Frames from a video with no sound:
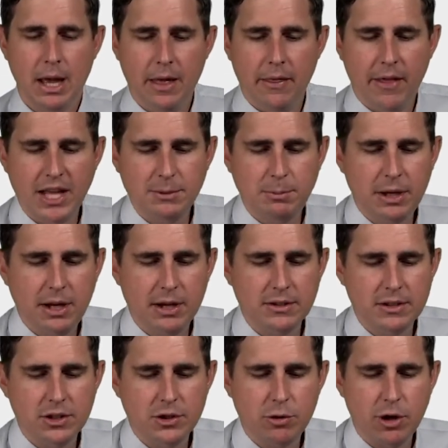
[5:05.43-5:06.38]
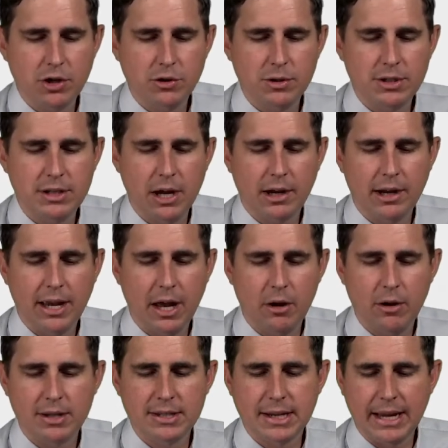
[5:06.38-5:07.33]
That's because this treasury stock account
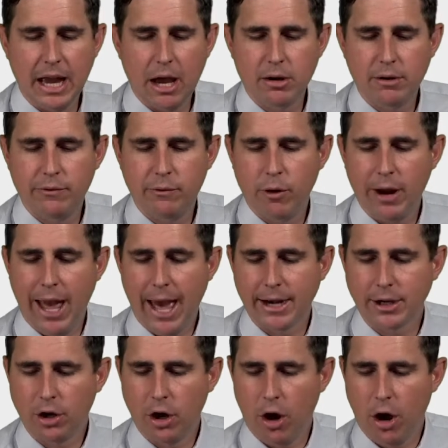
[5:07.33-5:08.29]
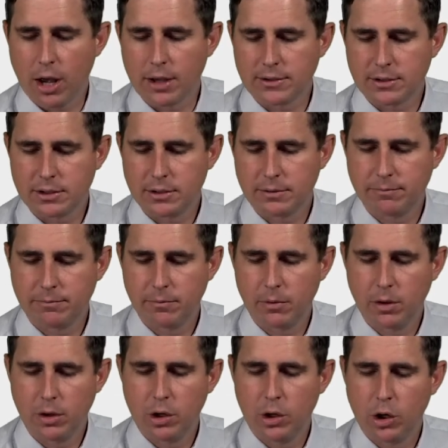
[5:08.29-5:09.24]
is accounted for at cost.
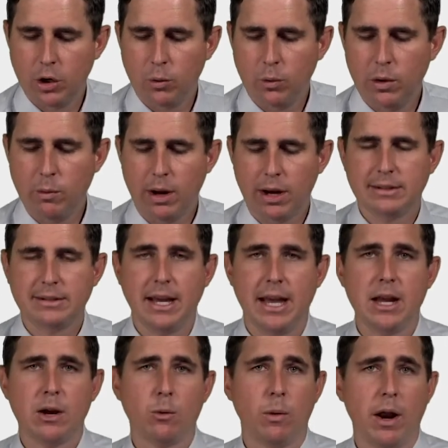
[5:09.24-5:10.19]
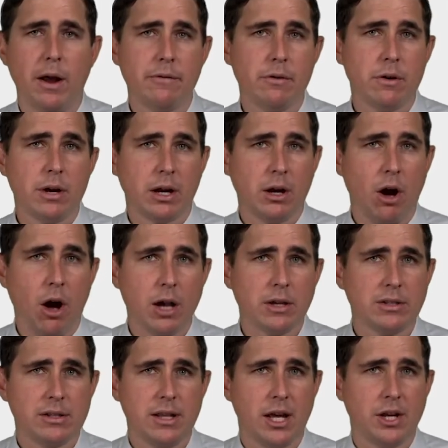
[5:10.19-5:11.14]
We want to take whatever it
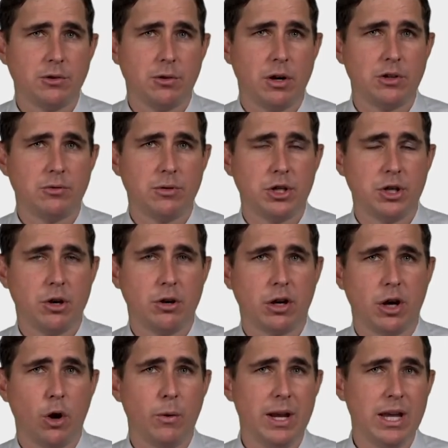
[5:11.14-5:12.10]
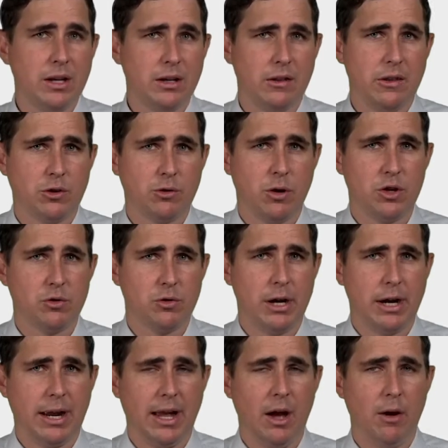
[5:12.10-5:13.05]
costs that treasury share to go into the treasury
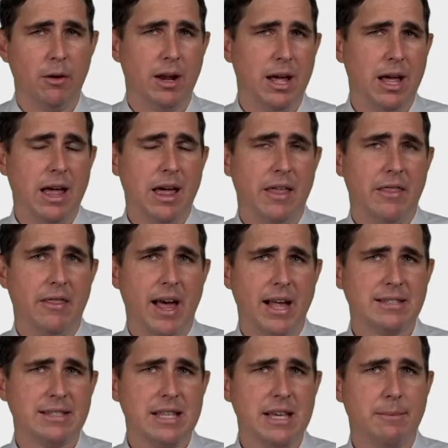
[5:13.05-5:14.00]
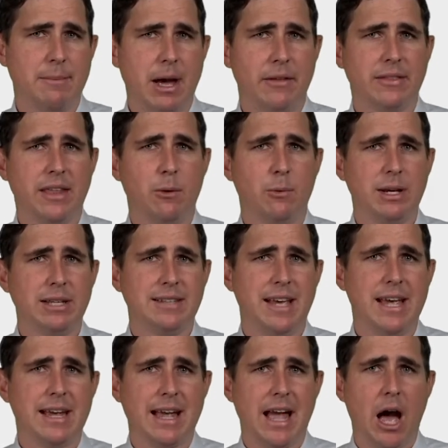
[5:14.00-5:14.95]
account. That's the amount that we
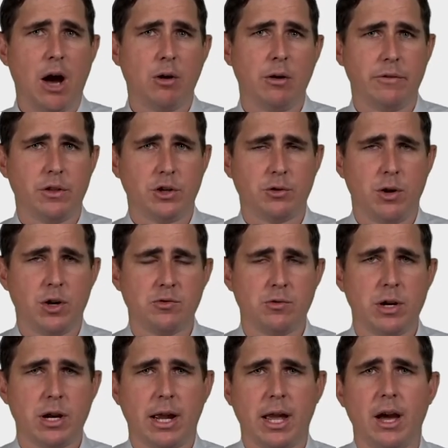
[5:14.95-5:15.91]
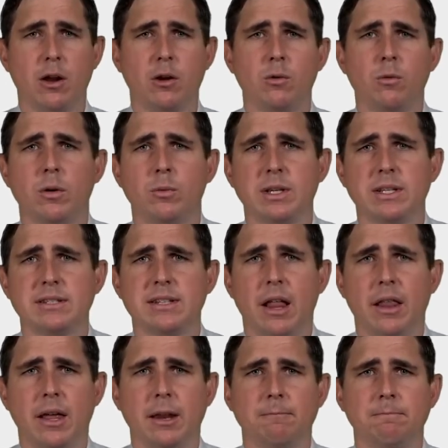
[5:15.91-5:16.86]
take out of the treasury account when we sell it.